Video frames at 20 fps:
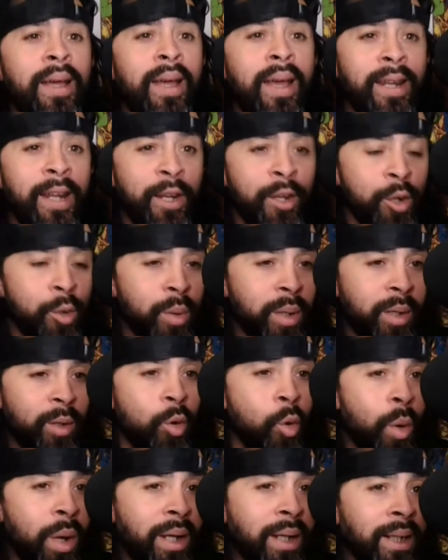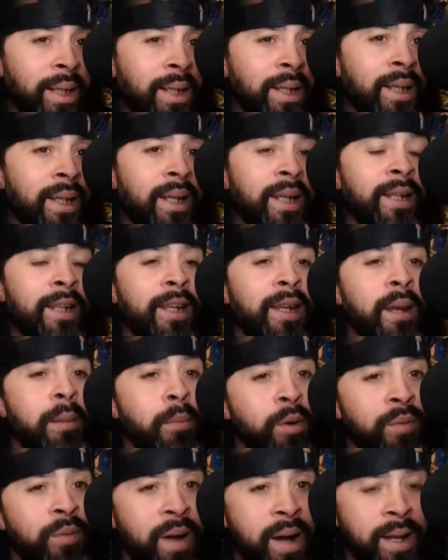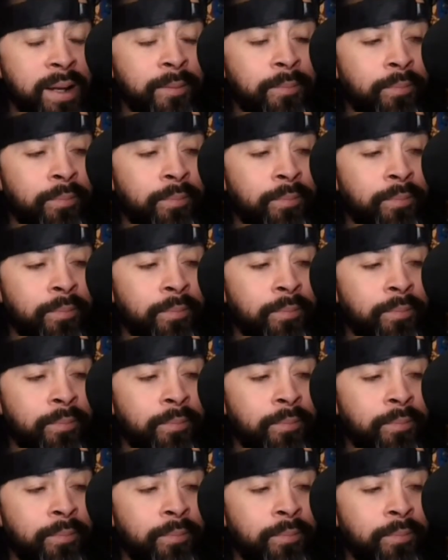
and they do it quickly and then they move on.